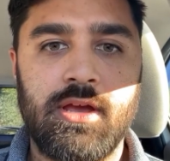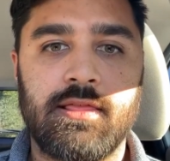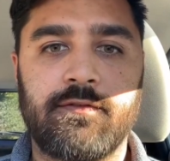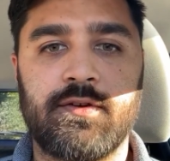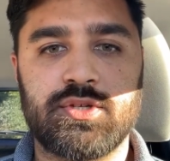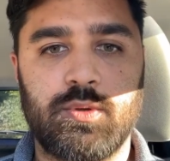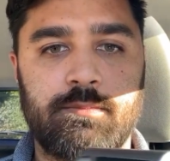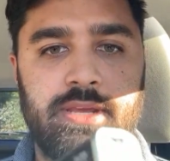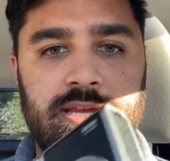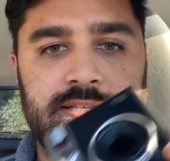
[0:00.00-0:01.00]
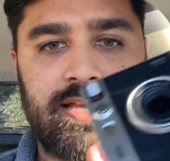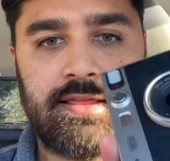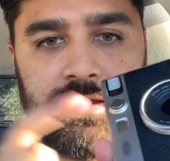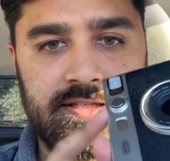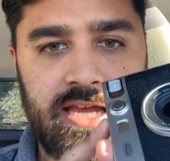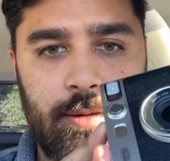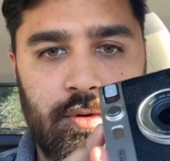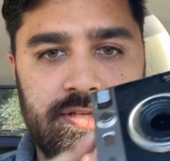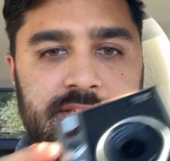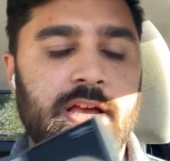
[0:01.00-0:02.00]
The first one being is that this camera
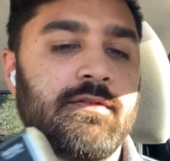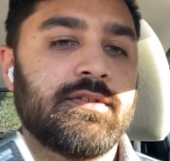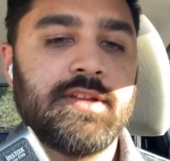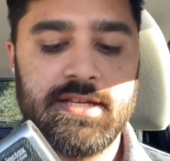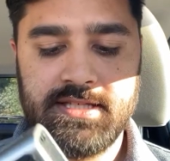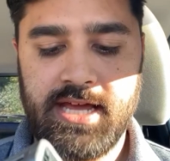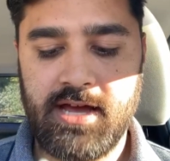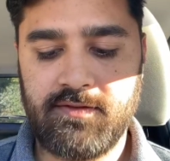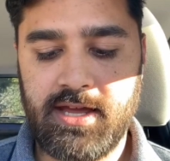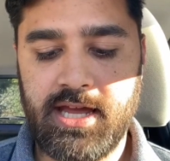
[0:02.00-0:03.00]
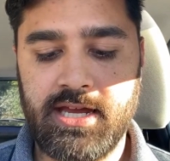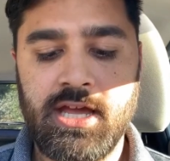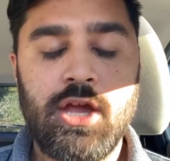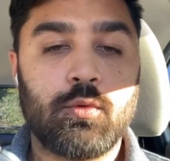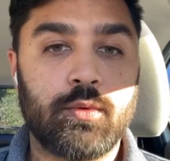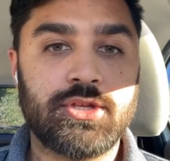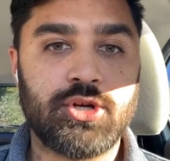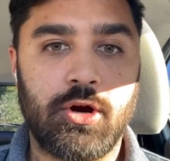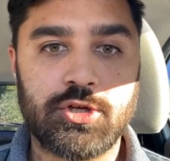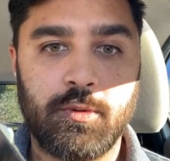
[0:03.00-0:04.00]
itself does have a
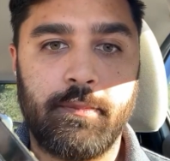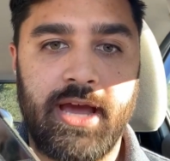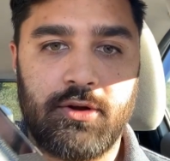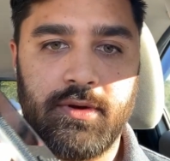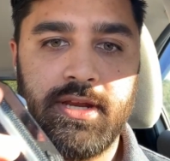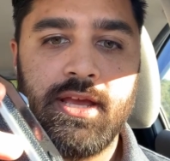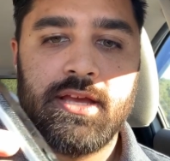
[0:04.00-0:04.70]
rechargeable battery,